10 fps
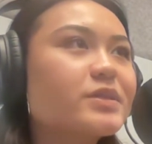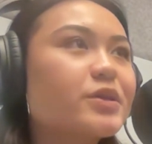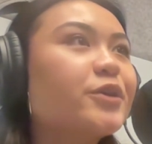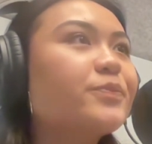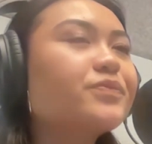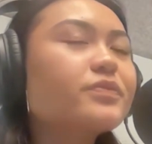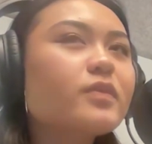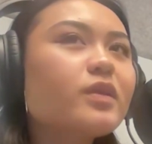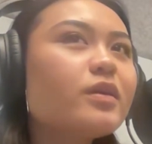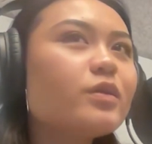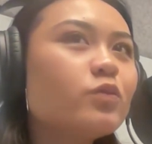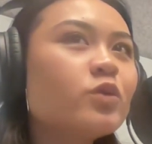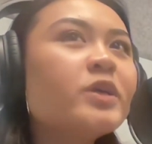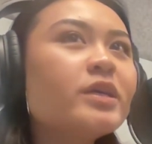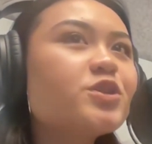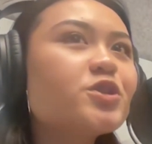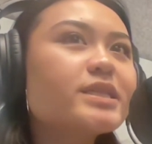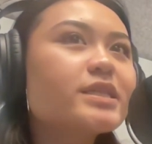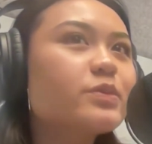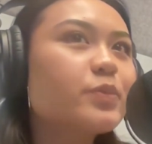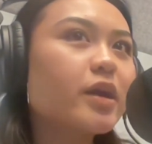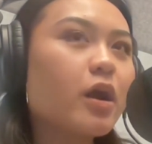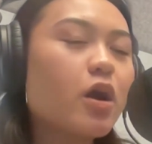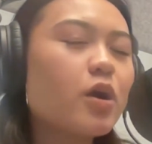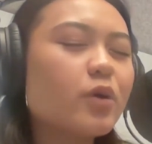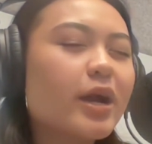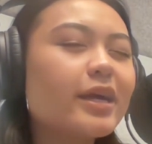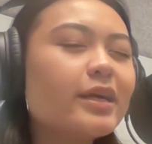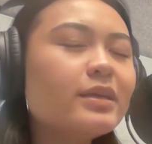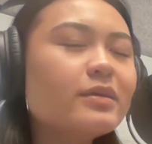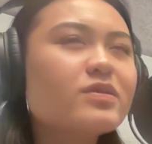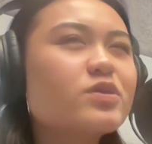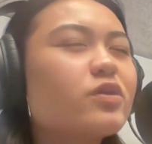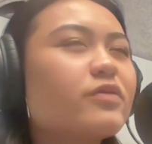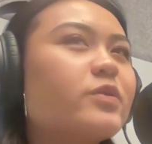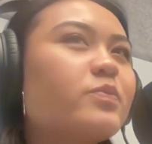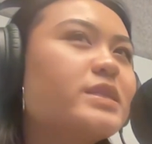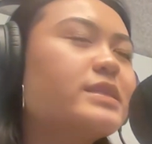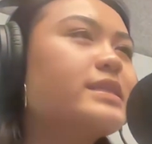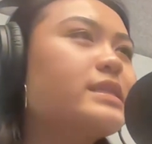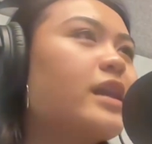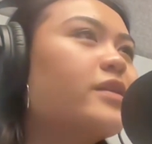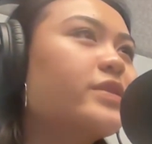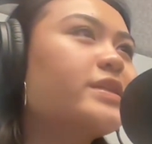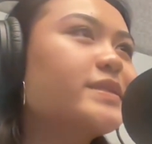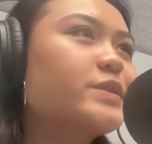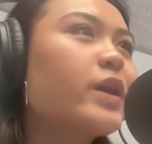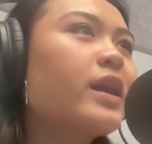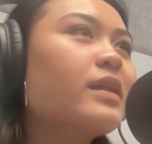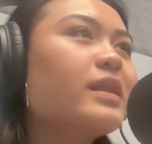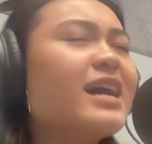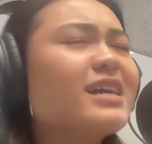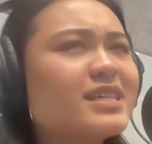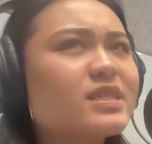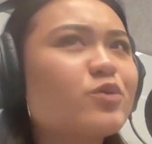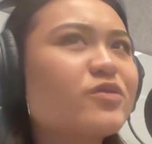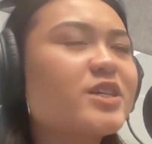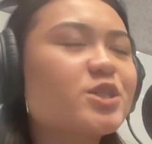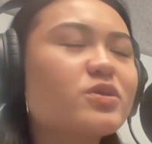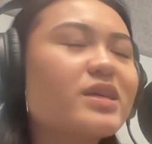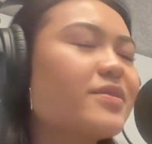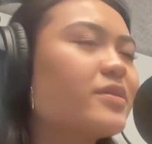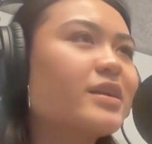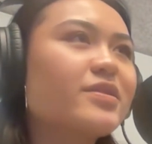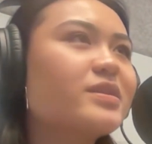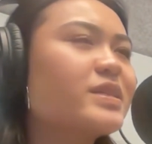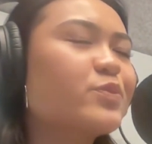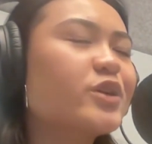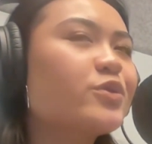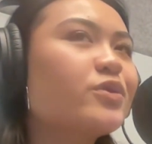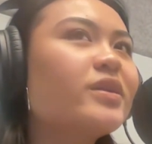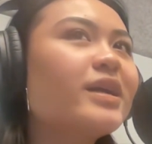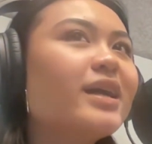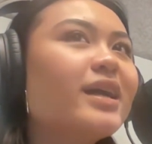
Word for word: So would be interesting to pick her brain, sort of the business side of things as well. Mm. And as a professional athlete, I think that's pretty cool.